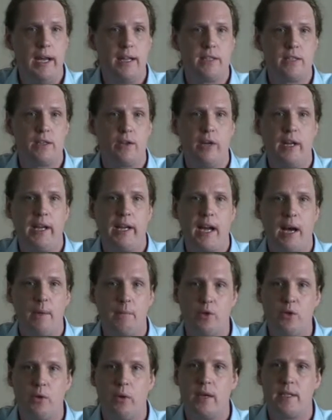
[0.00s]
And so they
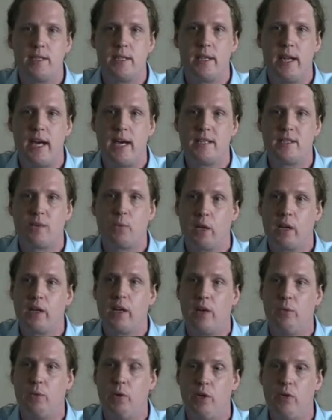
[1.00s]
come to us and ask,
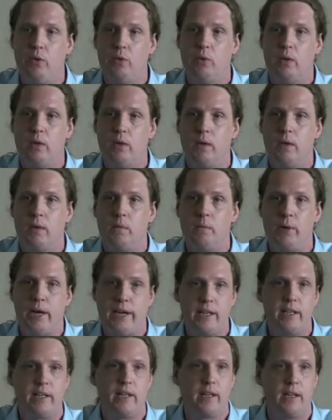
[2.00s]
what can we do?
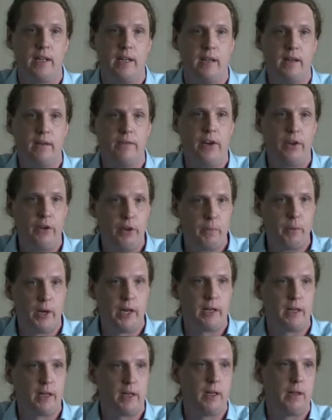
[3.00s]
Practically, very
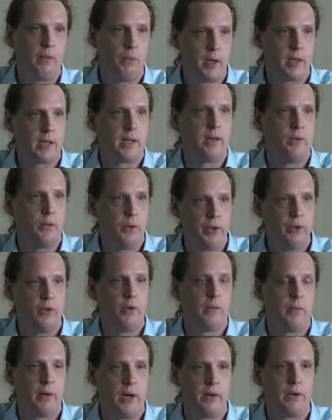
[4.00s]
practically, what can we
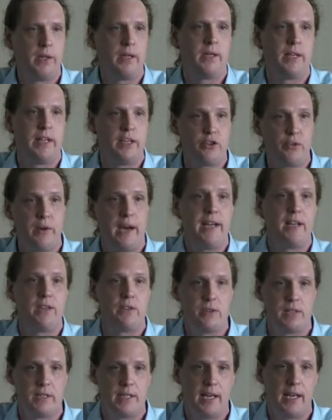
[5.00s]
do about it? They try
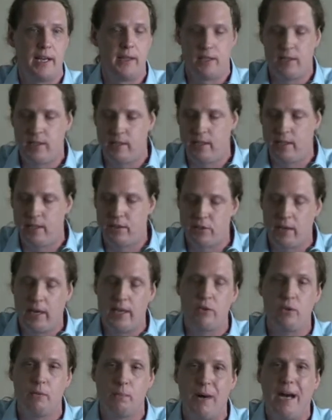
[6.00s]

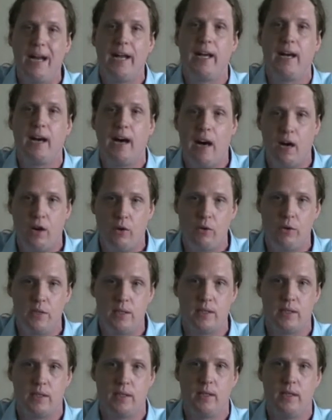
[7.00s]
to buy a
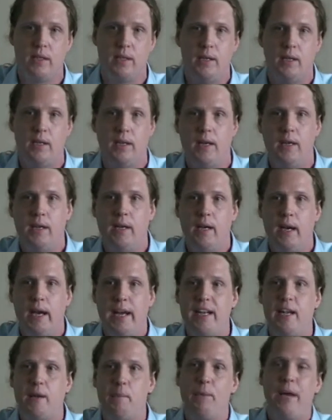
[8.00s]
house,
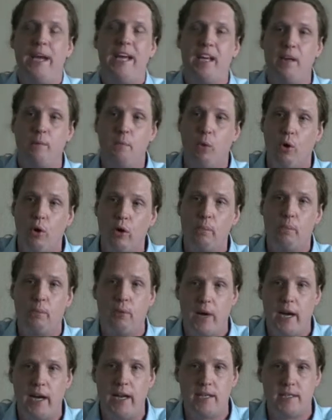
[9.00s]
and they pay
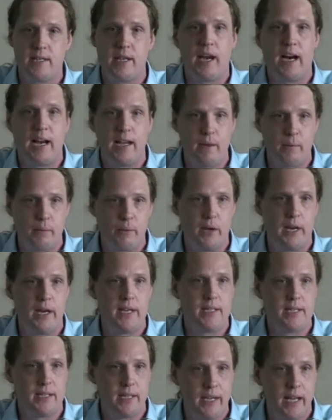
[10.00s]
more price, a higher
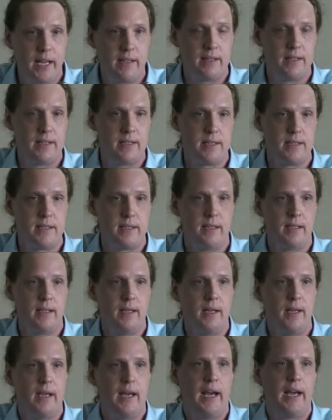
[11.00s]
price than others,
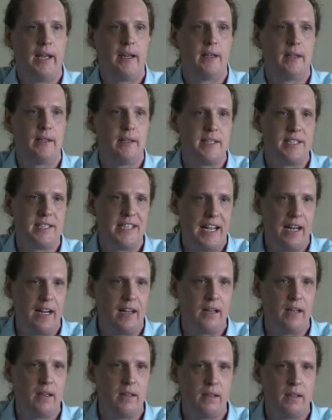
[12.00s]
and the
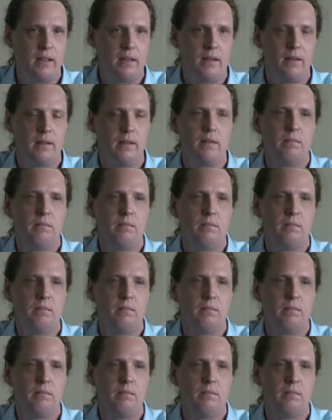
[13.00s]
seller